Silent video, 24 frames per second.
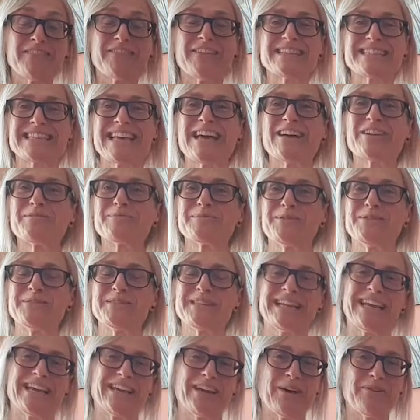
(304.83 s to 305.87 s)
Has it helped you to
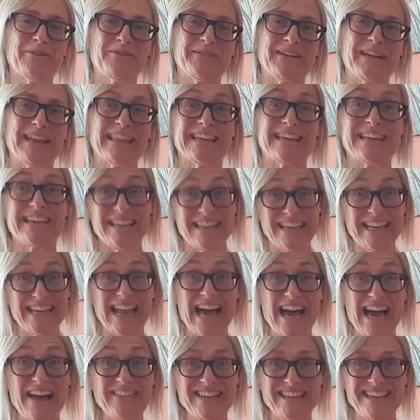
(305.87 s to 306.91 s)
let go of anything? Are you going to
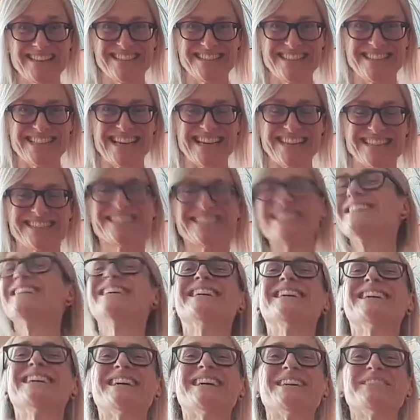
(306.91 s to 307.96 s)
have a yard sale?
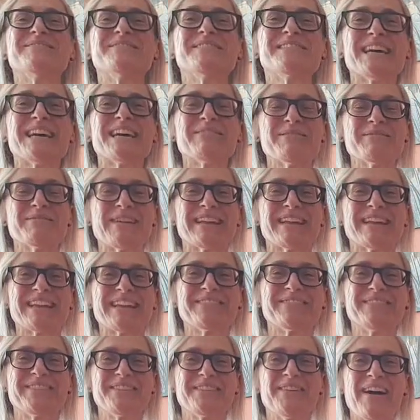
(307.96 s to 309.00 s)
Tell me about it
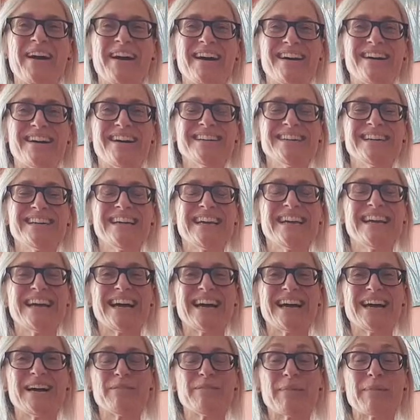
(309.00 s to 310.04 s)
if you are.
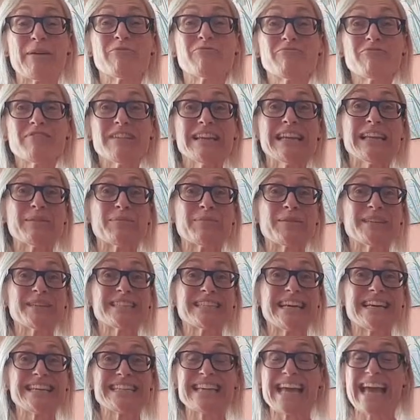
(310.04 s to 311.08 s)
I really
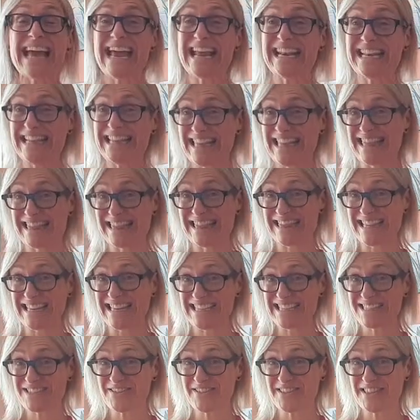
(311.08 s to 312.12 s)
appreciate any
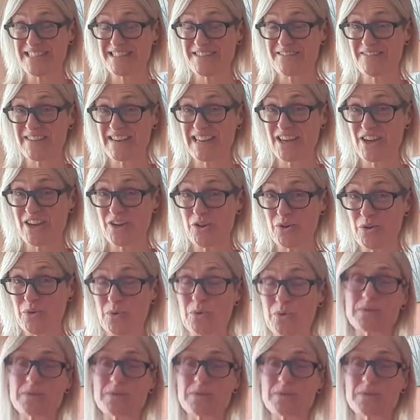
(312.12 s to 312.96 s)
likes on this video.